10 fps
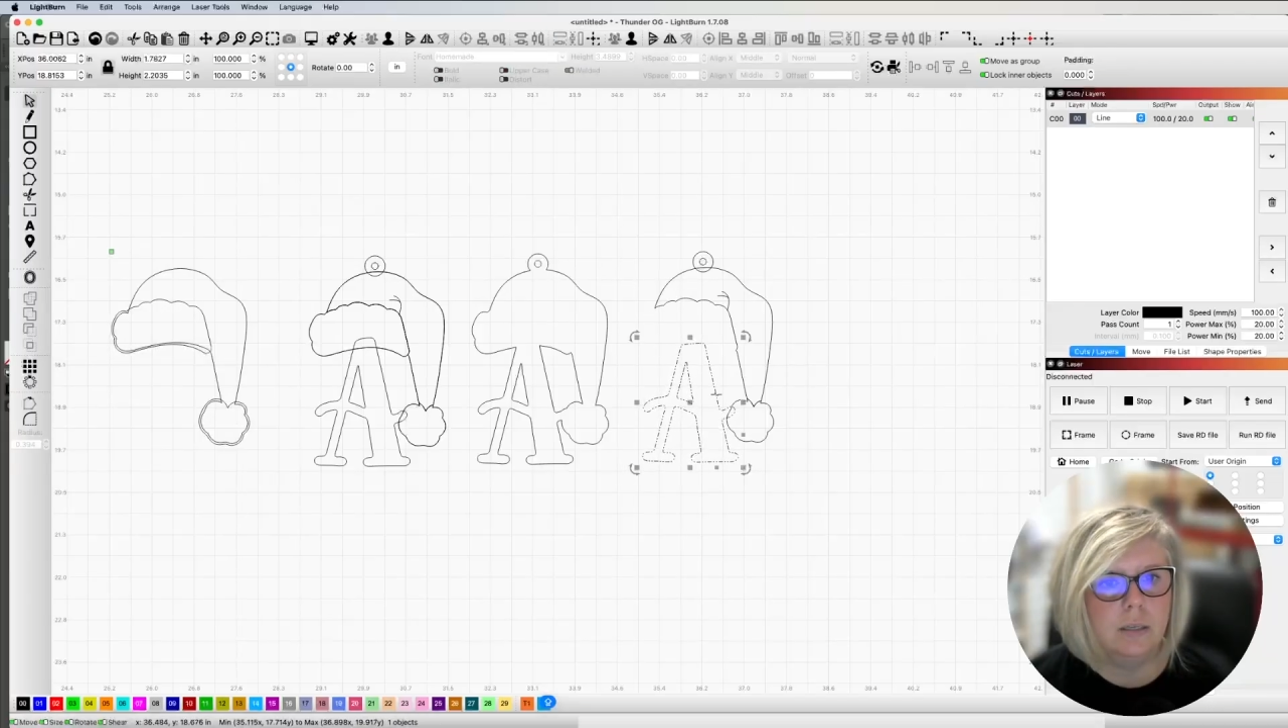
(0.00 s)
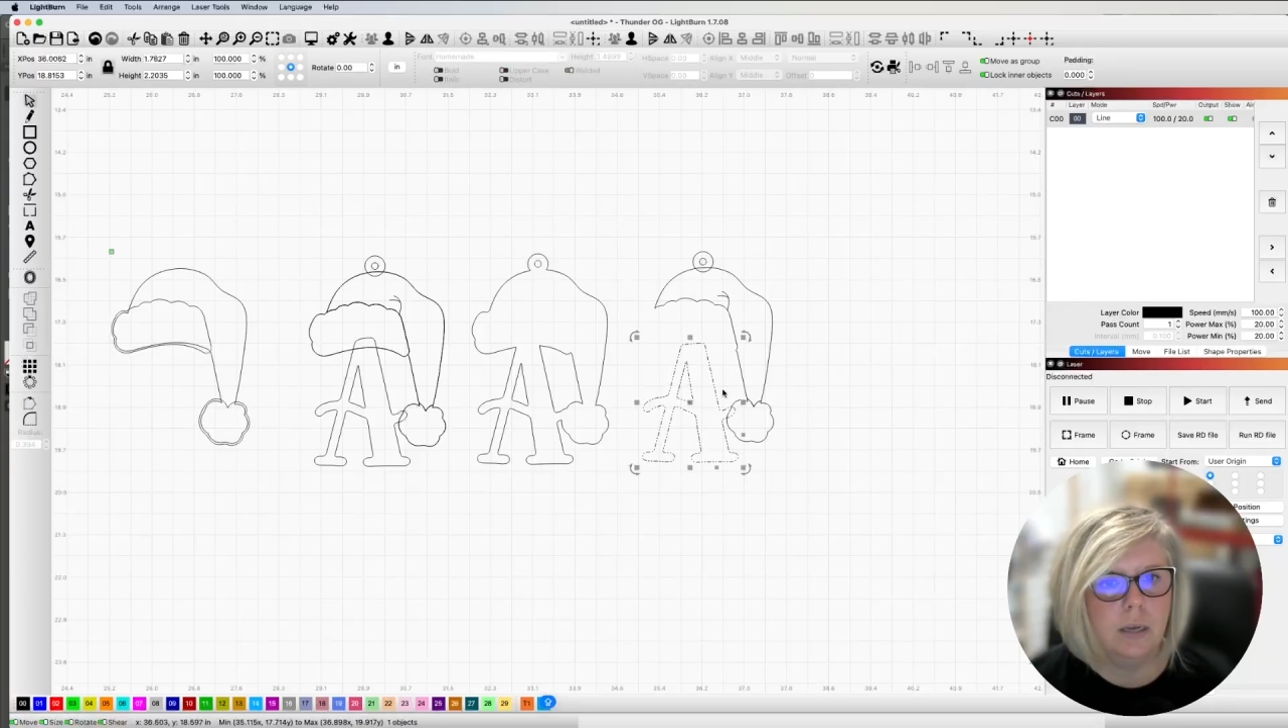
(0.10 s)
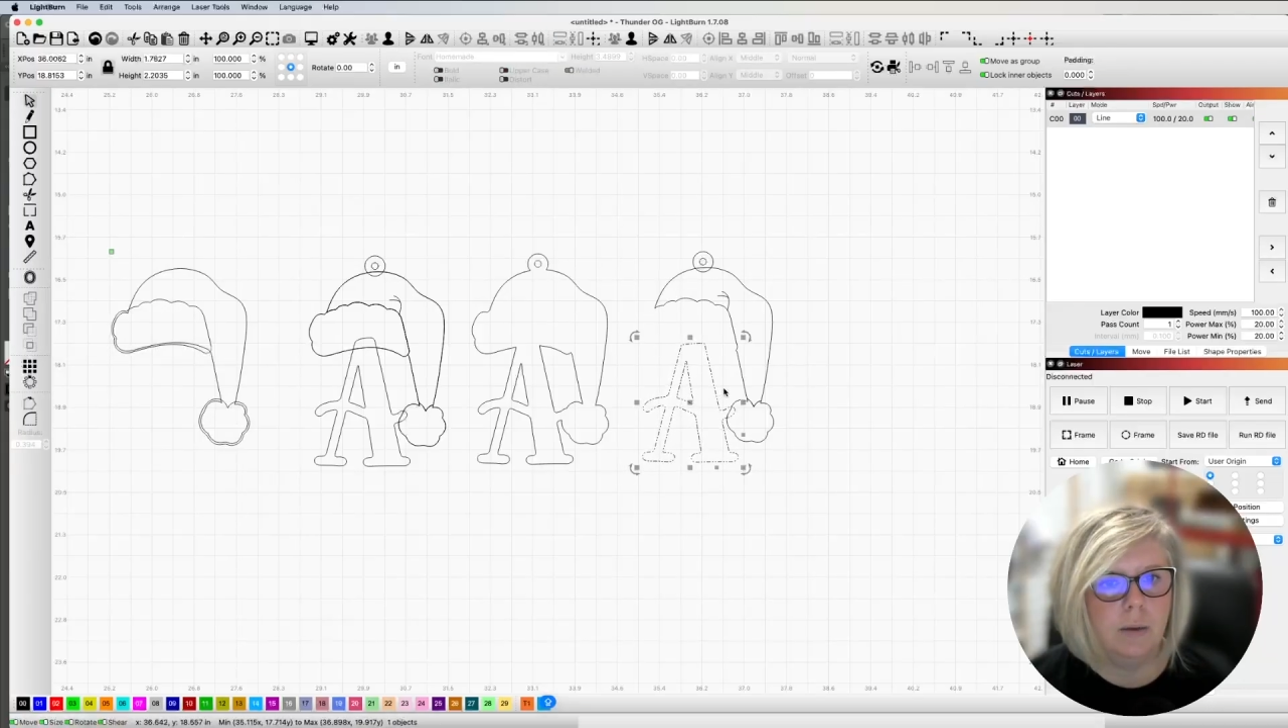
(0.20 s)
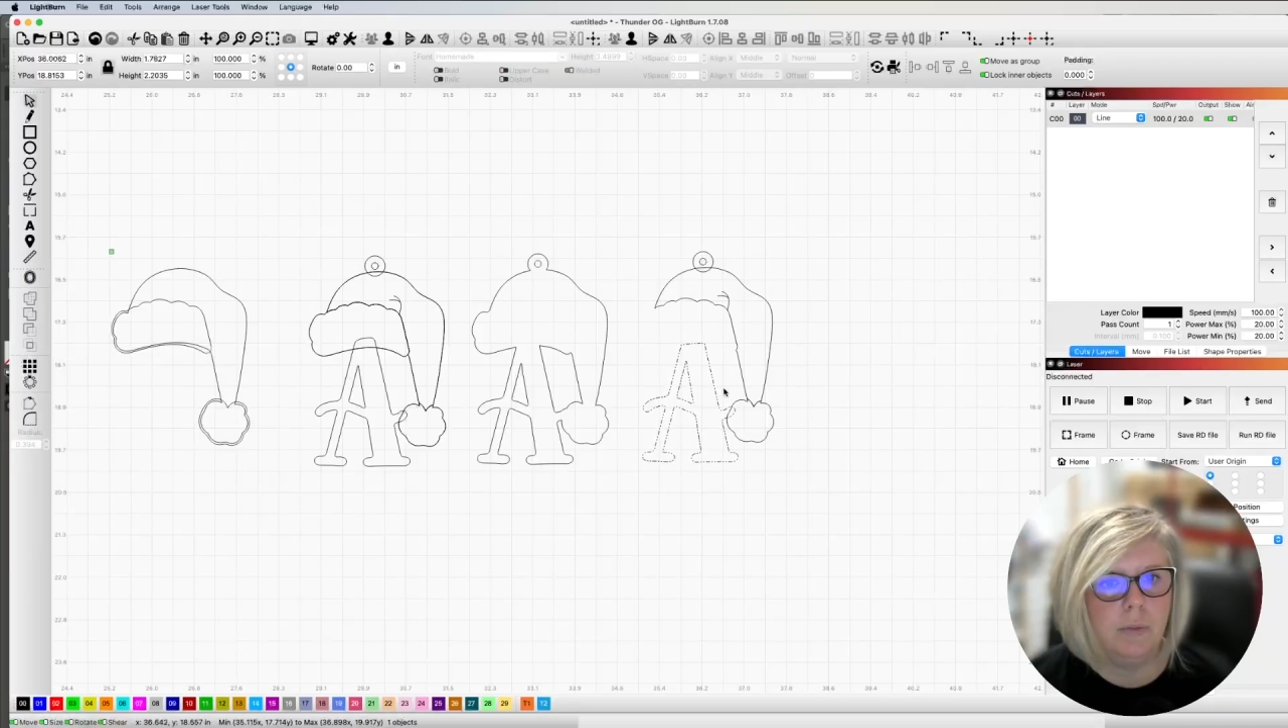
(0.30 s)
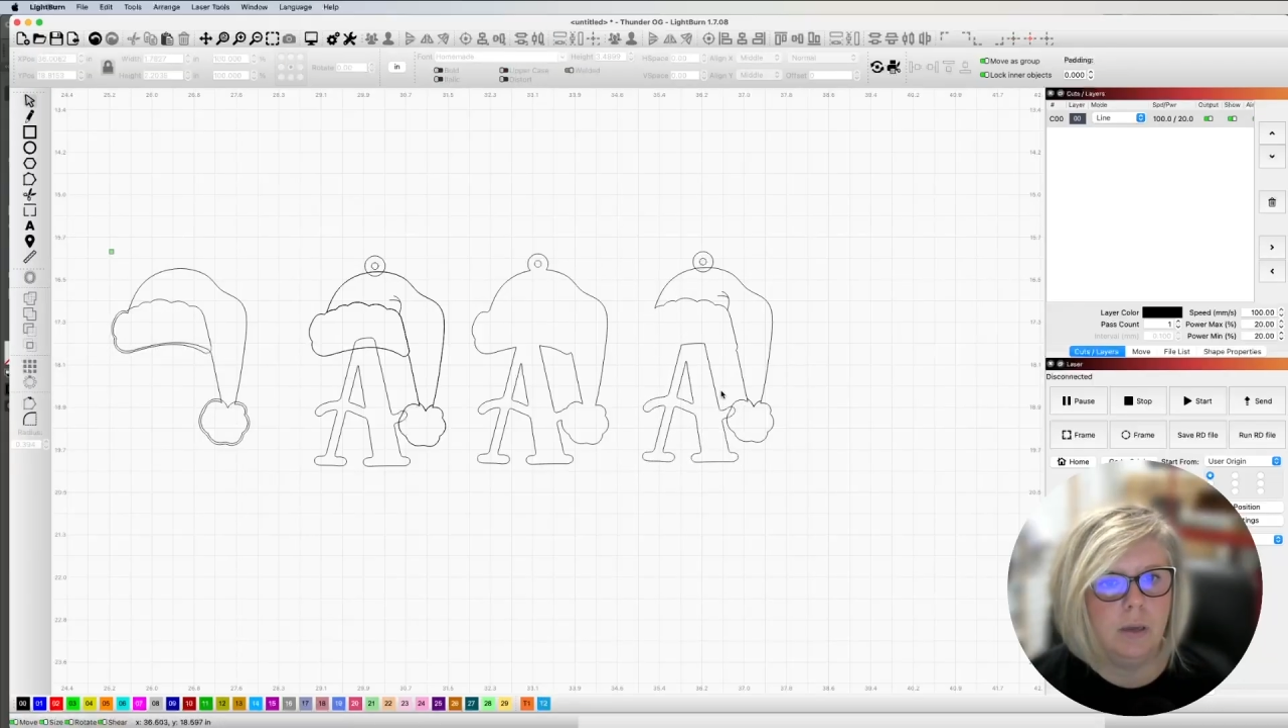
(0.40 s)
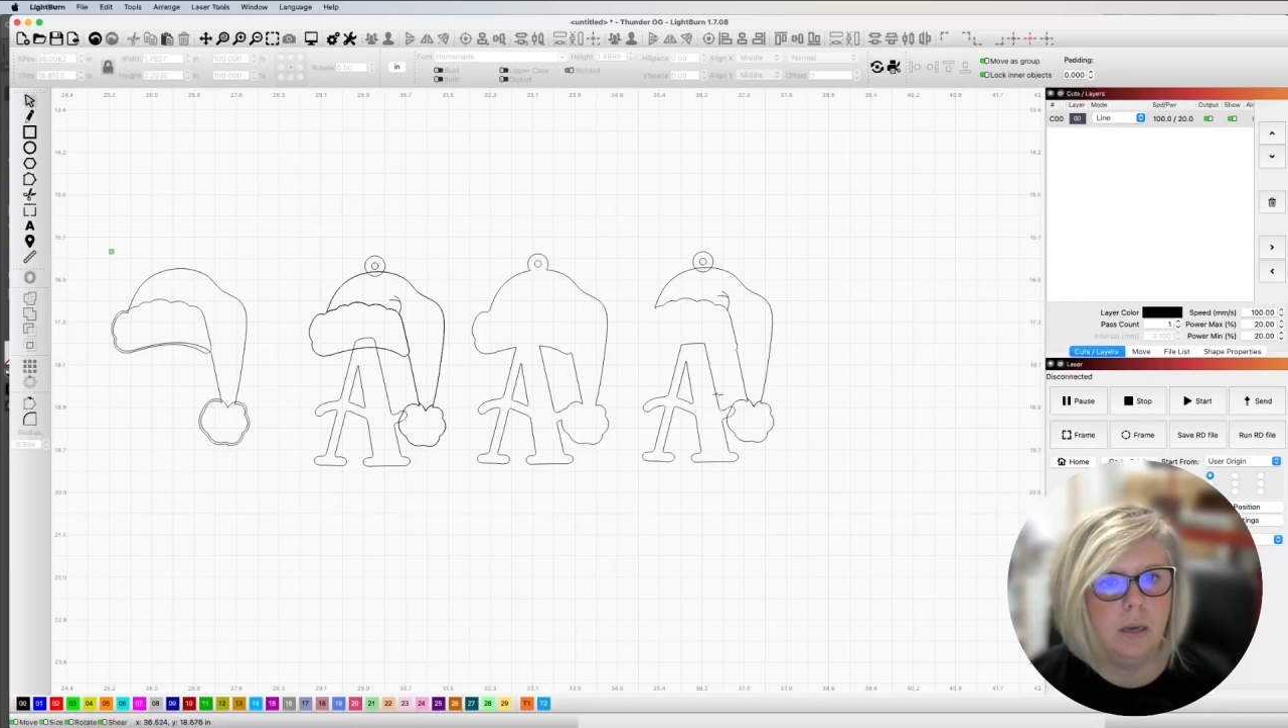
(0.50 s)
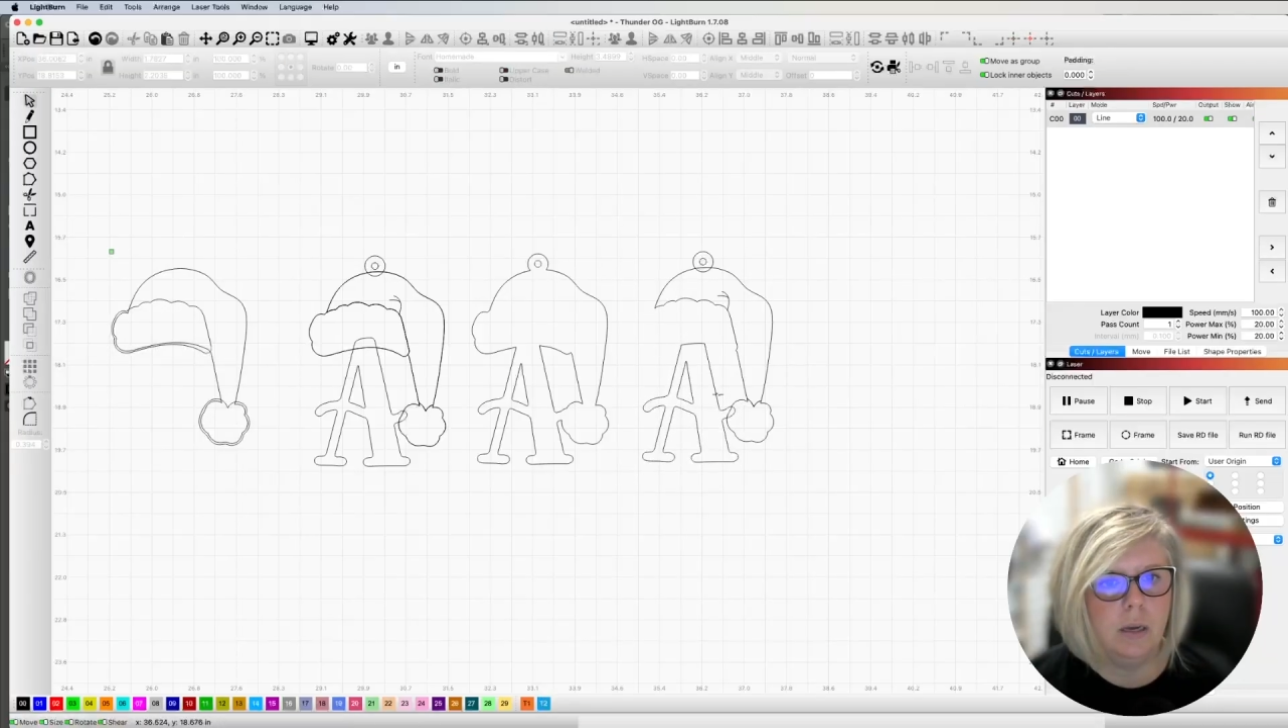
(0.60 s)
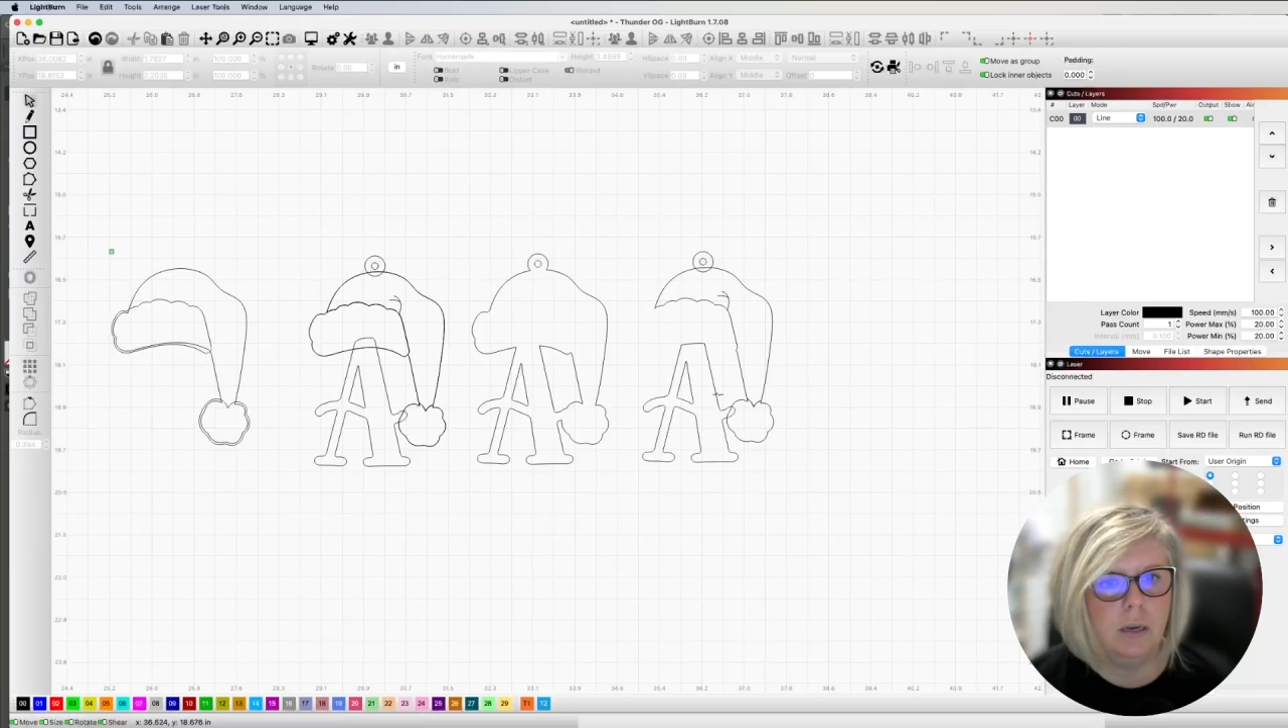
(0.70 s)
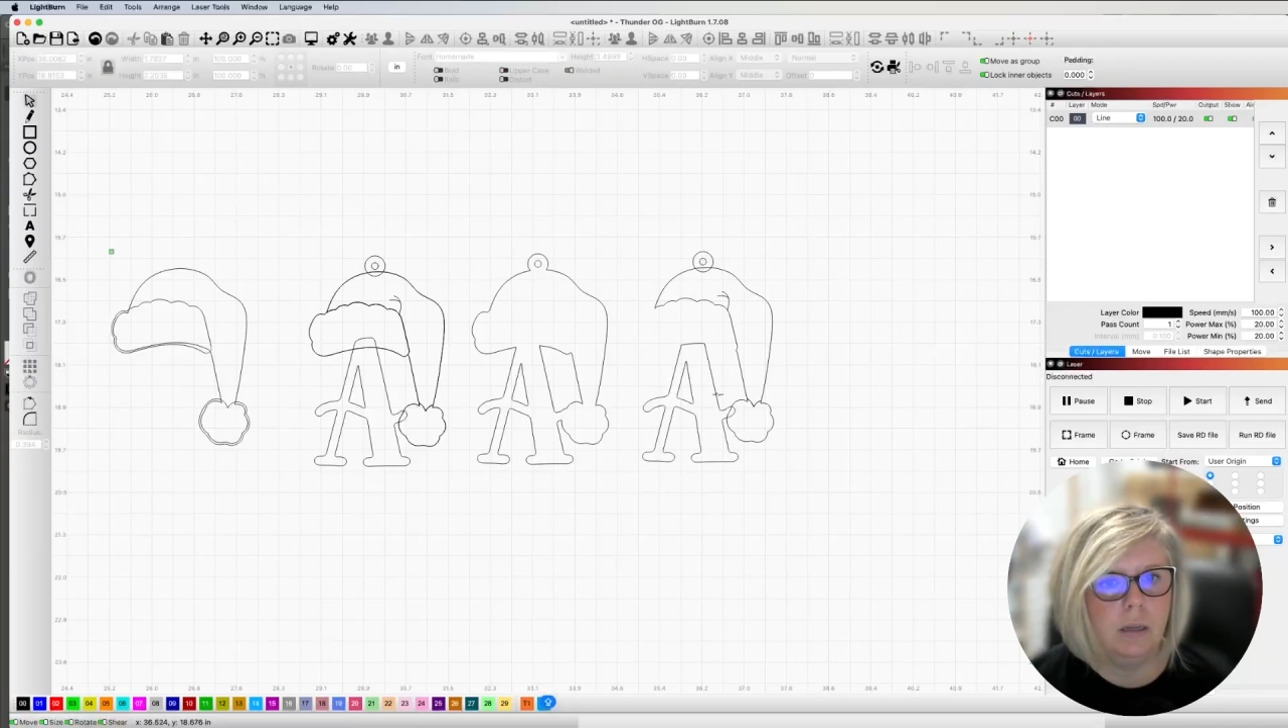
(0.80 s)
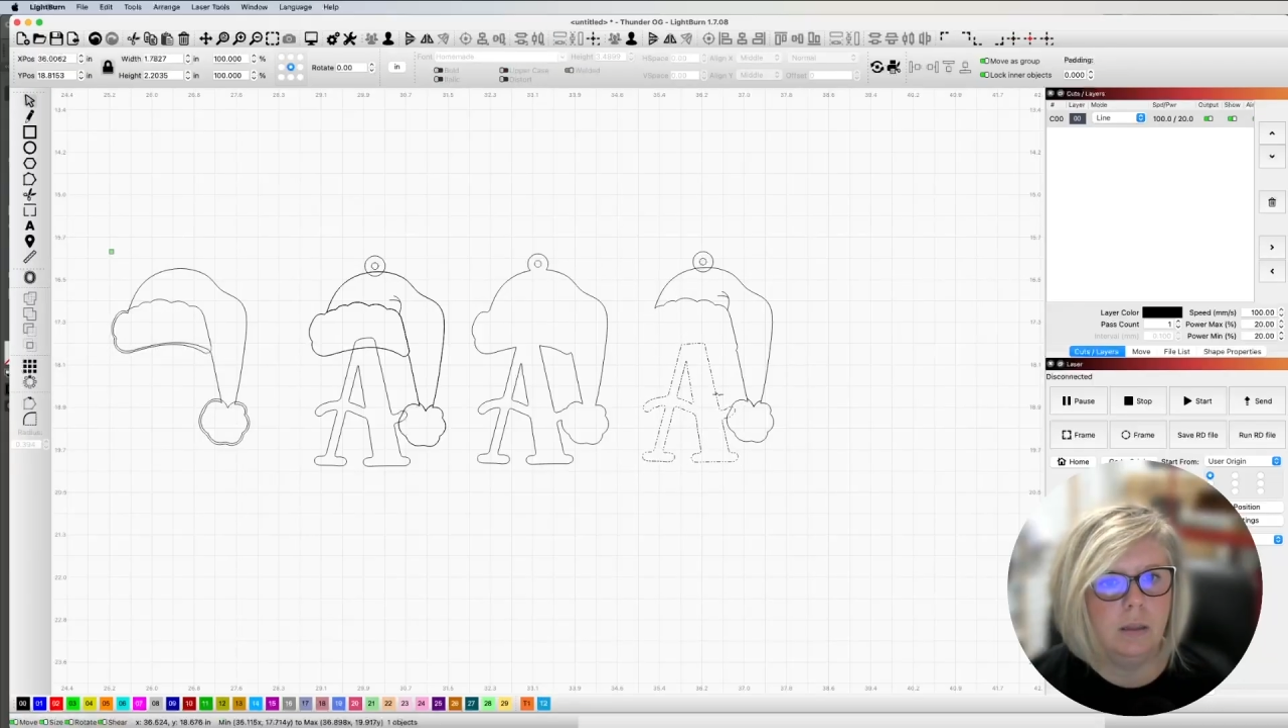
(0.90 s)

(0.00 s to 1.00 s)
Same thing,